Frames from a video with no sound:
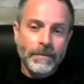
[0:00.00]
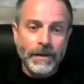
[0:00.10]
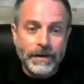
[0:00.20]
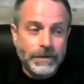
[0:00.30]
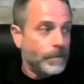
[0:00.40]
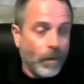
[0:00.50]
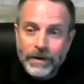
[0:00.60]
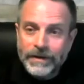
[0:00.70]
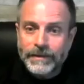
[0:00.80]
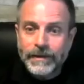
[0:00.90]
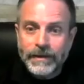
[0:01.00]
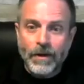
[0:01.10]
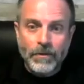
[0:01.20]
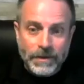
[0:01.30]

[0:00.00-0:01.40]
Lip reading: But it's important that they know that